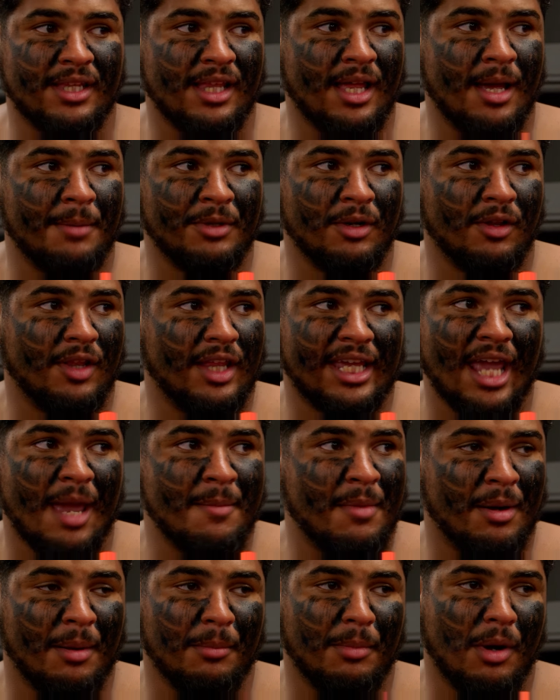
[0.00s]
to them. You know, they
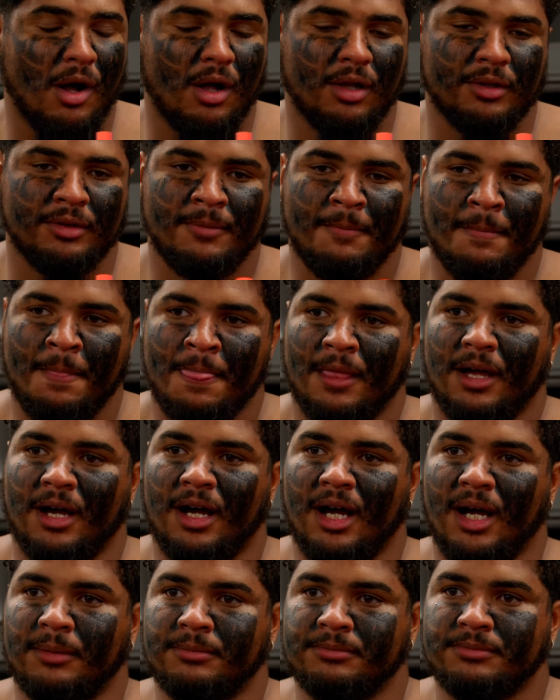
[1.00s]
came in and balled.
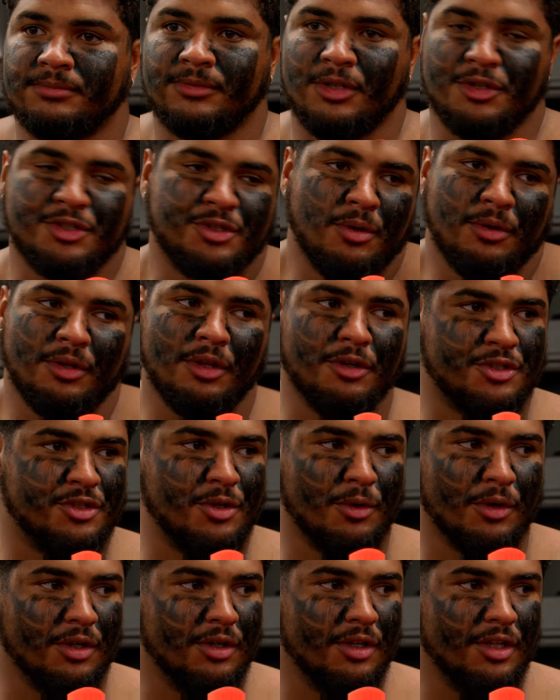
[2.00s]
Those two are
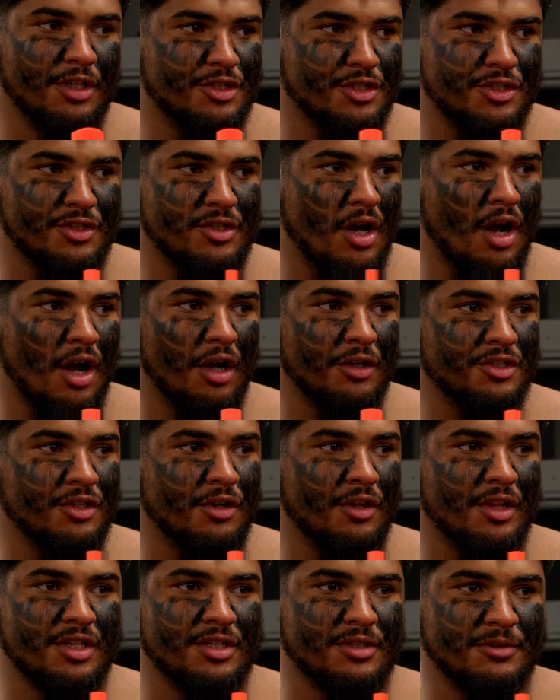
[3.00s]
just dogs. You
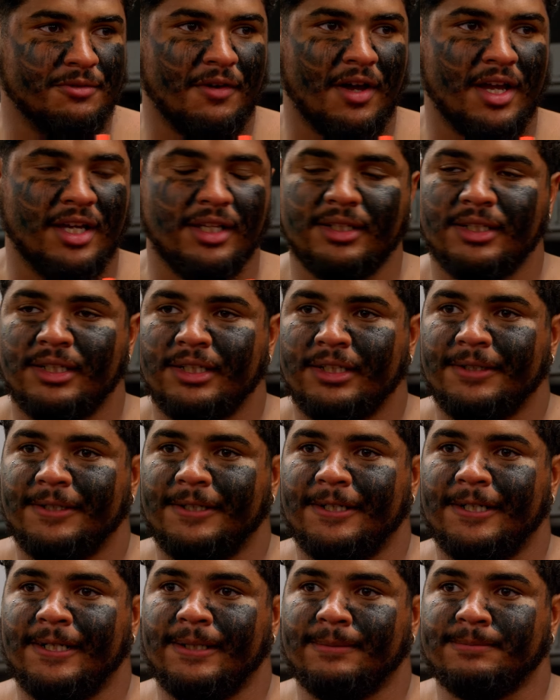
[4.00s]
know, they just fight.
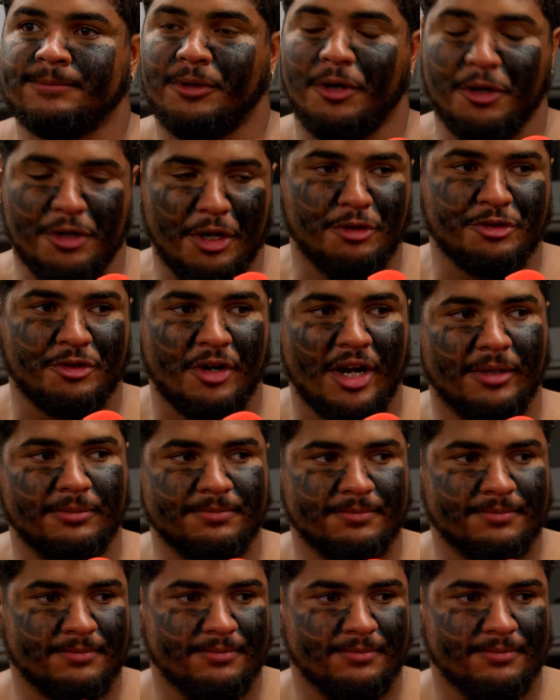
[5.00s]
So it was great.